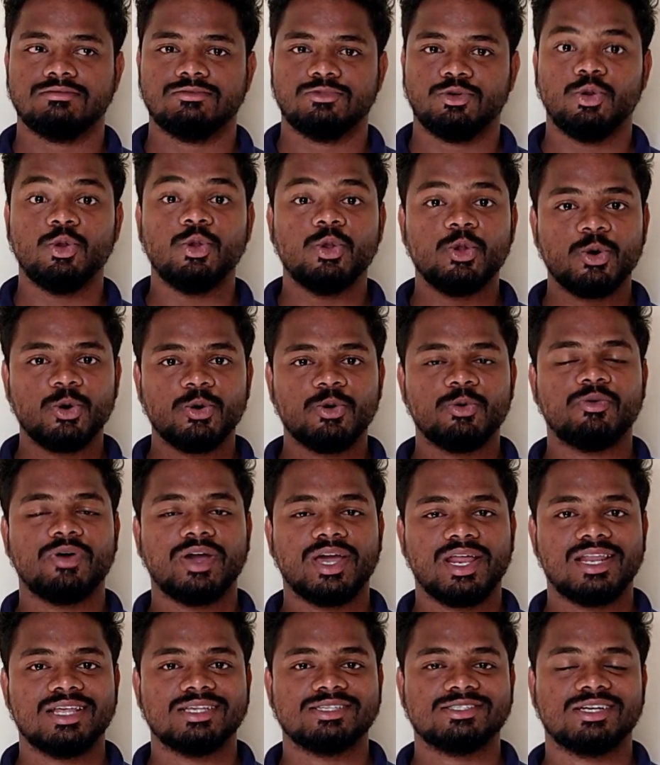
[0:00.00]
no
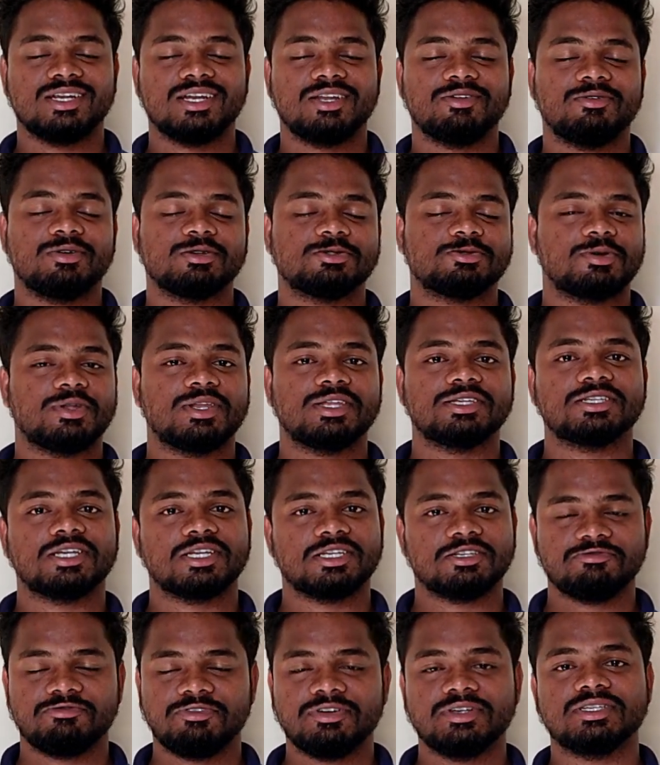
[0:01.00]
wireless and reverse wireless
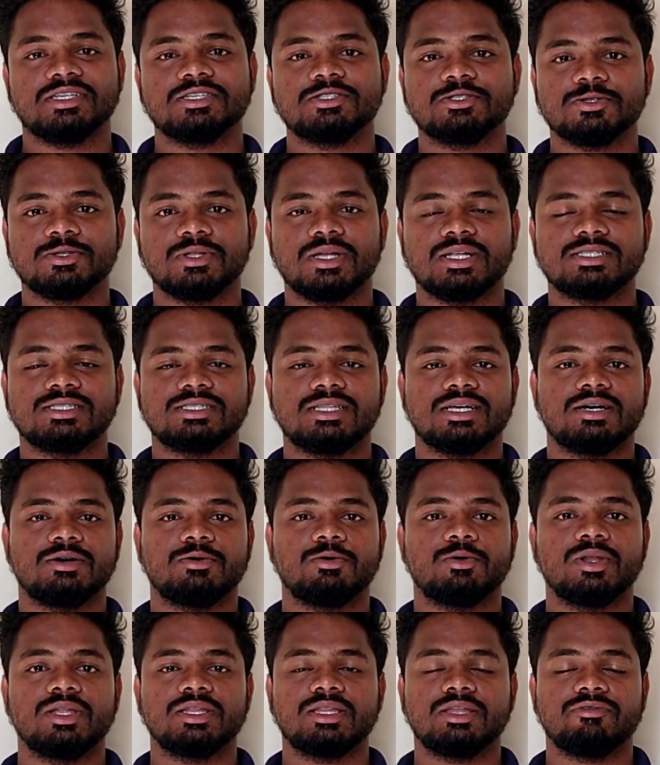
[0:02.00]
charging features. So that's the
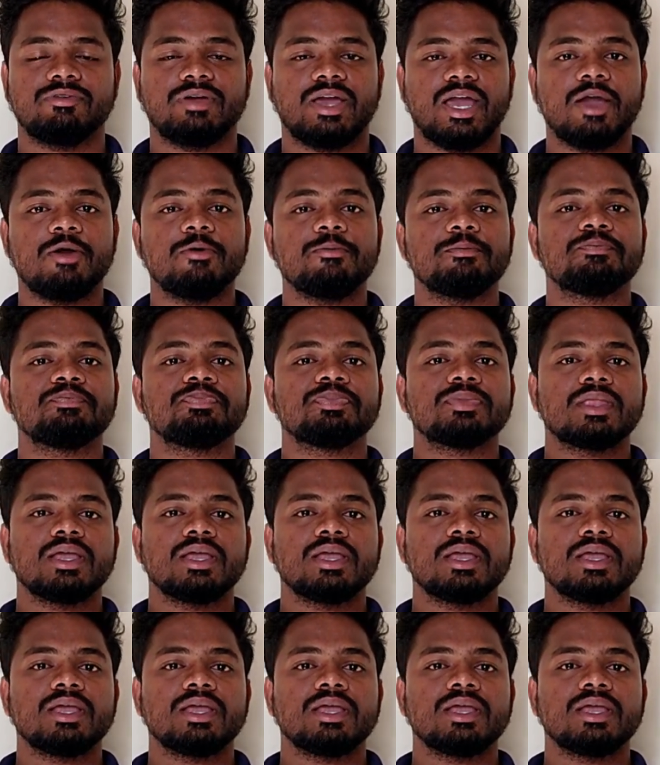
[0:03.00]
only thing we have.